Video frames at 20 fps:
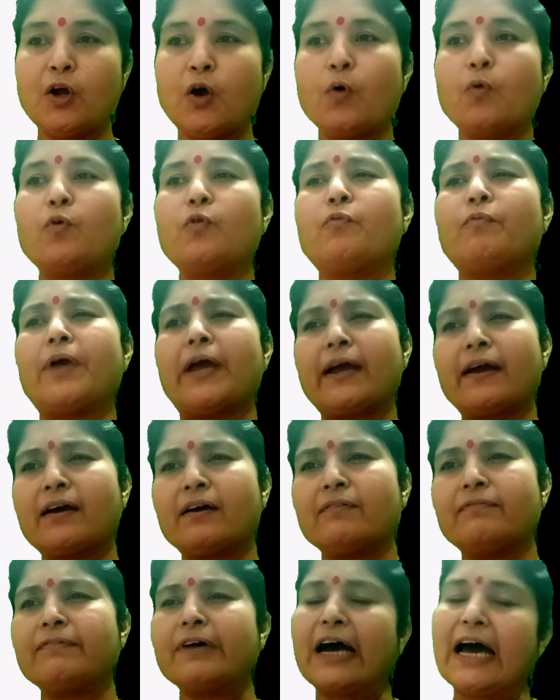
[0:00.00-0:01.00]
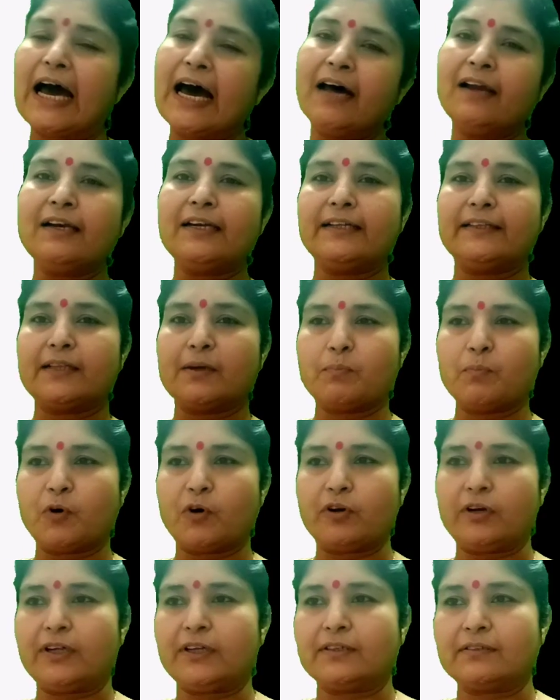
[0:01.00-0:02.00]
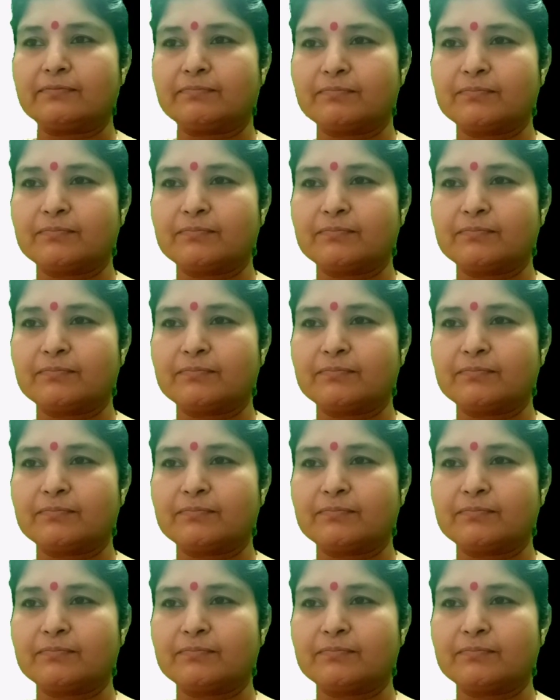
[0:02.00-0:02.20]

would wake up early in the morning.